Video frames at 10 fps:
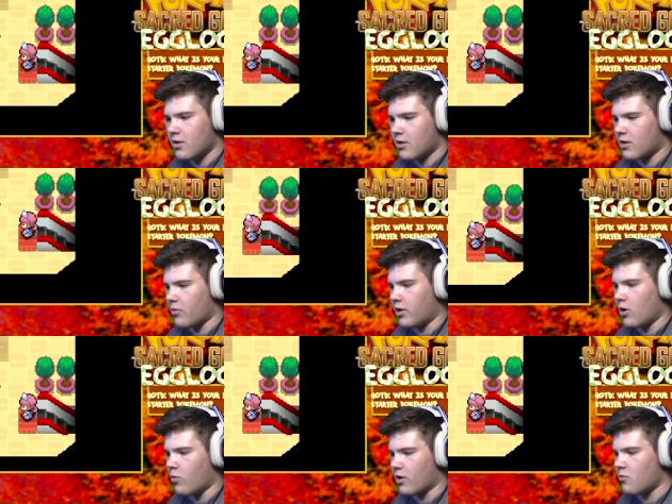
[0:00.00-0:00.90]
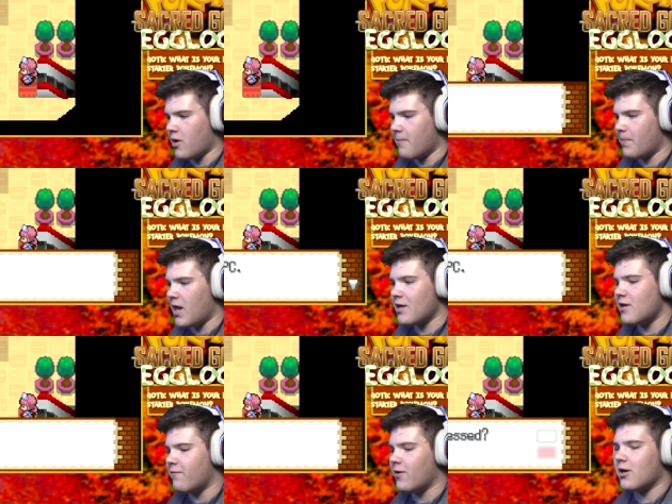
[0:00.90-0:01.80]
so I know what's what. And
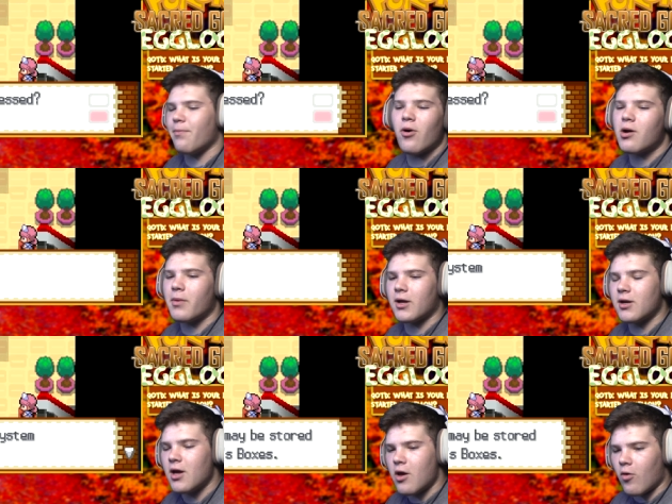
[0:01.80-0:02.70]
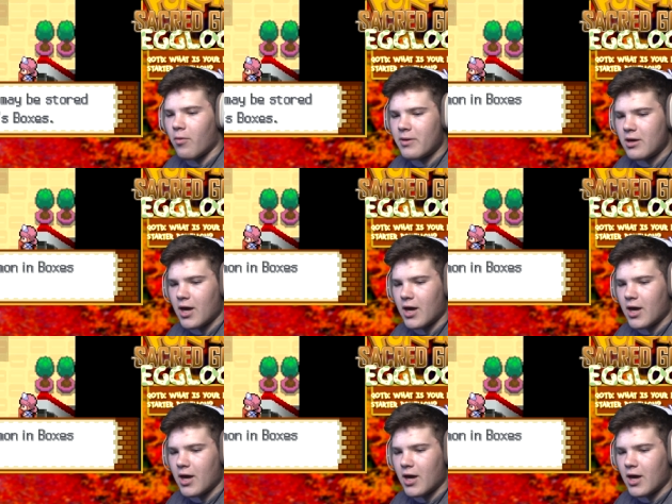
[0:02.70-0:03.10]
the final Pokemon will be